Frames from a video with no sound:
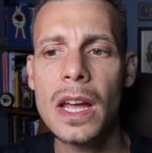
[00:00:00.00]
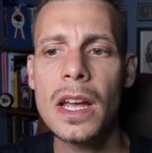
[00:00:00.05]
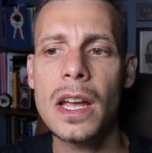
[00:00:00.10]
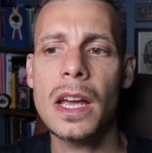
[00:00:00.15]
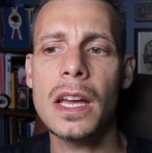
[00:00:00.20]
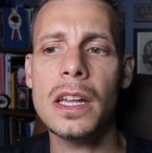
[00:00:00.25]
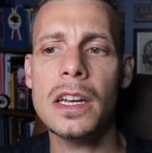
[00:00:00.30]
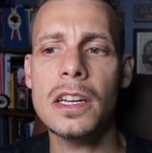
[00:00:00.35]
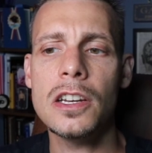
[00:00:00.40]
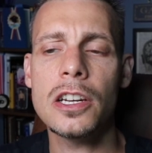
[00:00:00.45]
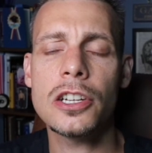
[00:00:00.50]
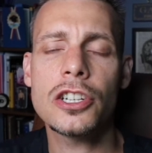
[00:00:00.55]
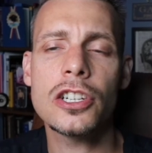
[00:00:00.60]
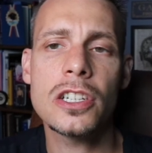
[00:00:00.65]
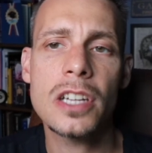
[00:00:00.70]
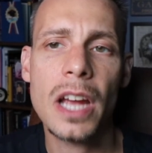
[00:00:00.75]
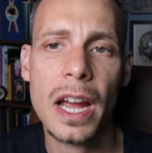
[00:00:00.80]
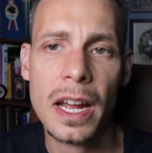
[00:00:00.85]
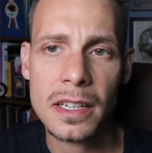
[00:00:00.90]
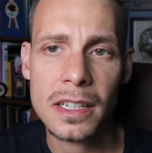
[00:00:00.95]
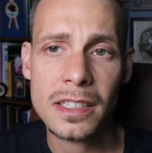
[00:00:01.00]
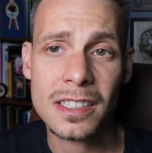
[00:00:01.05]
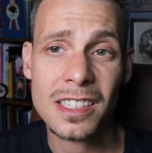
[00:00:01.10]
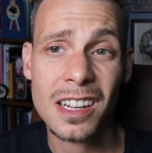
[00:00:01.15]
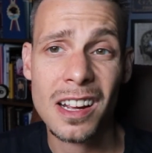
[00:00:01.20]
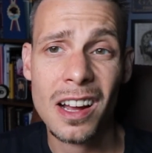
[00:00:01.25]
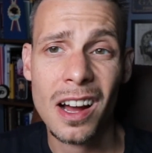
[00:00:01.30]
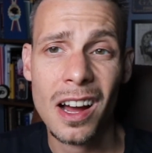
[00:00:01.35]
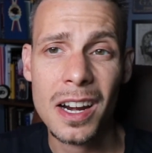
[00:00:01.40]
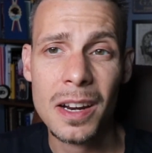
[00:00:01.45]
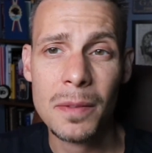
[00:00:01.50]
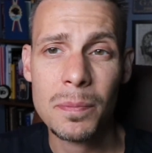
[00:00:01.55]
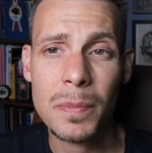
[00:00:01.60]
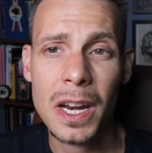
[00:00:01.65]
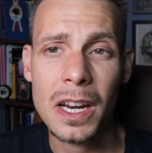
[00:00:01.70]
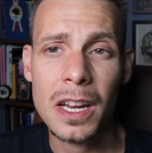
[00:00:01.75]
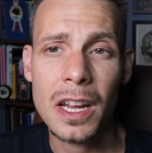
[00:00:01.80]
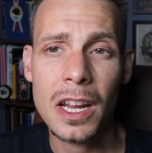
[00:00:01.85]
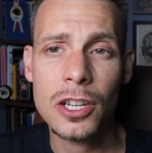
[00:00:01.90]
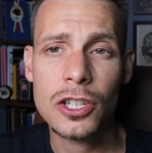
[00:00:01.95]
In addition to antipsychotic
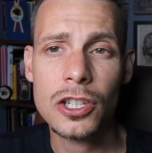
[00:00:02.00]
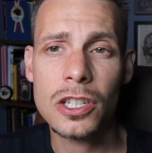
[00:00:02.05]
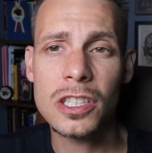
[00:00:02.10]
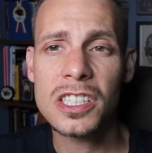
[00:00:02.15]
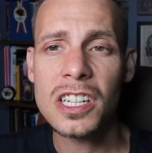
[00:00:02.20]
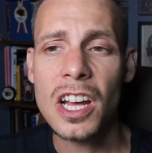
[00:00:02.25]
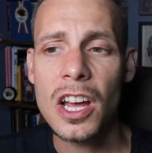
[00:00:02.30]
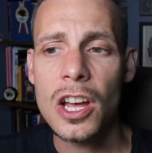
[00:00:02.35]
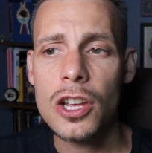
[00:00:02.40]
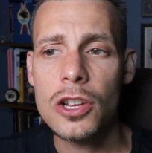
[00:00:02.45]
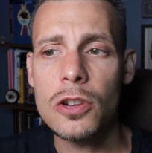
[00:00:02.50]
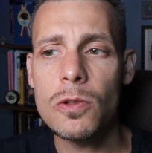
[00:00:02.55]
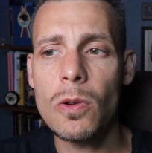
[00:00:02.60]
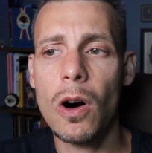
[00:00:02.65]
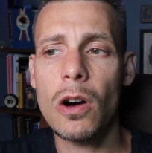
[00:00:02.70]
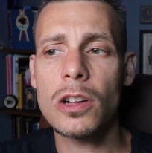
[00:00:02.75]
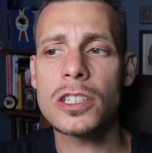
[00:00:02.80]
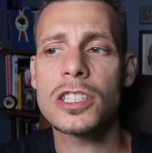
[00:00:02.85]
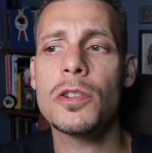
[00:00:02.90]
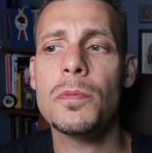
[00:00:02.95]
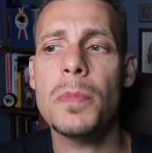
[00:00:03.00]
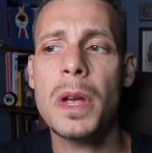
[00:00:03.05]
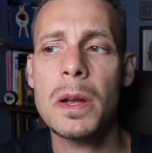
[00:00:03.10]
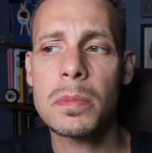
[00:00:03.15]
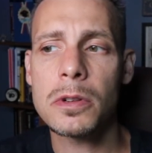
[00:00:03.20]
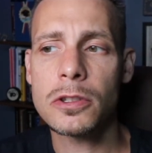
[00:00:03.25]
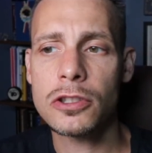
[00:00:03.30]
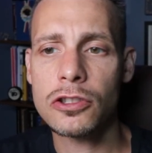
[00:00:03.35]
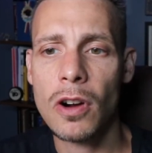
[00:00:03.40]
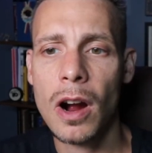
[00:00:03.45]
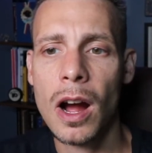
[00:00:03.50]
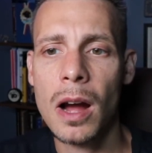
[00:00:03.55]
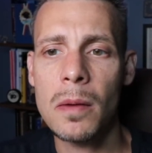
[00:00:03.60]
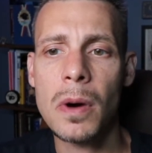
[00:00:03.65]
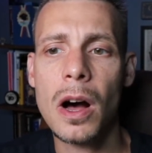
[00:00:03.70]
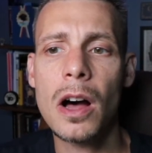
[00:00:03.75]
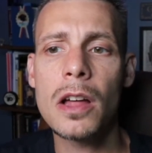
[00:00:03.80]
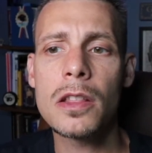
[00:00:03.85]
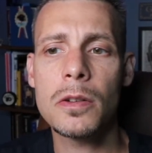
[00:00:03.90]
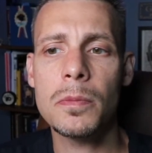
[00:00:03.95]
medications, you also may prescribe
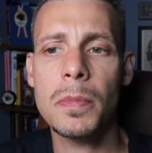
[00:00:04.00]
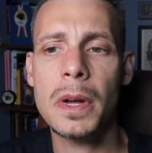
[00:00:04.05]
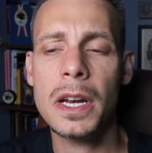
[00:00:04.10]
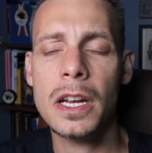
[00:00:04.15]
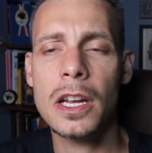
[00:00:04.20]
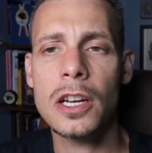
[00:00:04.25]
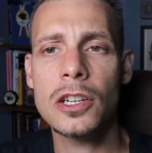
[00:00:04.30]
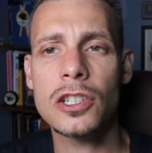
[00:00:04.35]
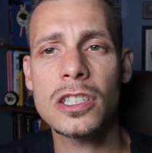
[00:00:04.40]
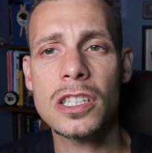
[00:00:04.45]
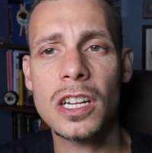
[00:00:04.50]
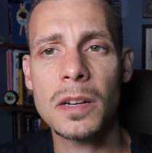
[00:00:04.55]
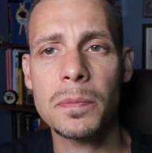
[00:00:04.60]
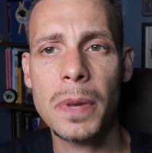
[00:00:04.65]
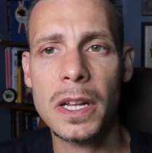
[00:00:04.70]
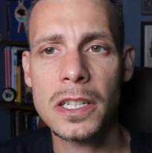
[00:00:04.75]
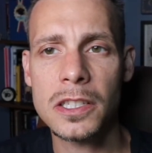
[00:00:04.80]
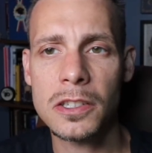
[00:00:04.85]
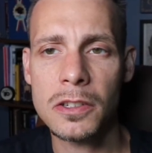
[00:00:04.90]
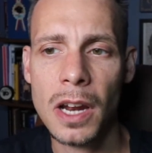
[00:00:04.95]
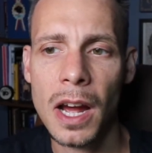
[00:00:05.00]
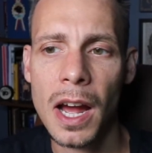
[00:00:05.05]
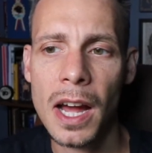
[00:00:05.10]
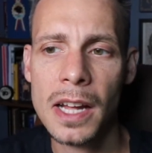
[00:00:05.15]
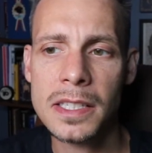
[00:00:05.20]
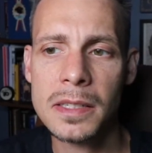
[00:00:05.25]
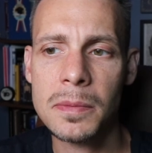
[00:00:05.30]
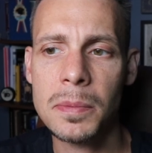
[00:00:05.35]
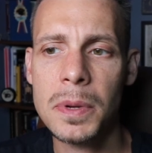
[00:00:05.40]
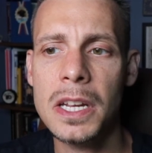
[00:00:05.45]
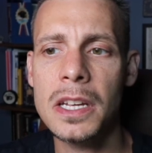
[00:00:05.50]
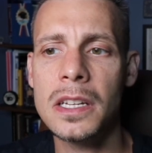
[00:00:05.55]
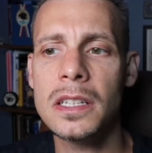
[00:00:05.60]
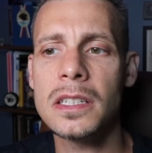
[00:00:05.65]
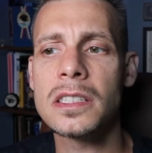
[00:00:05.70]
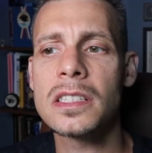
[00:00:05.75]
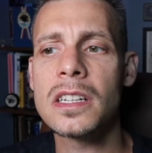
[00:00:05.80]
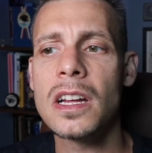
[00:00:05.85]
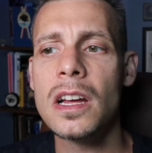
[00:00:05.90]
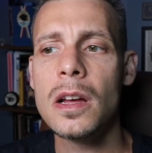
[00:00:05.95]
other medications like
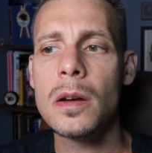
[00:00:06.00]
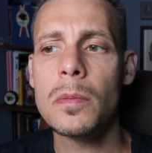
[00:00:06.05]
benzodiazepines,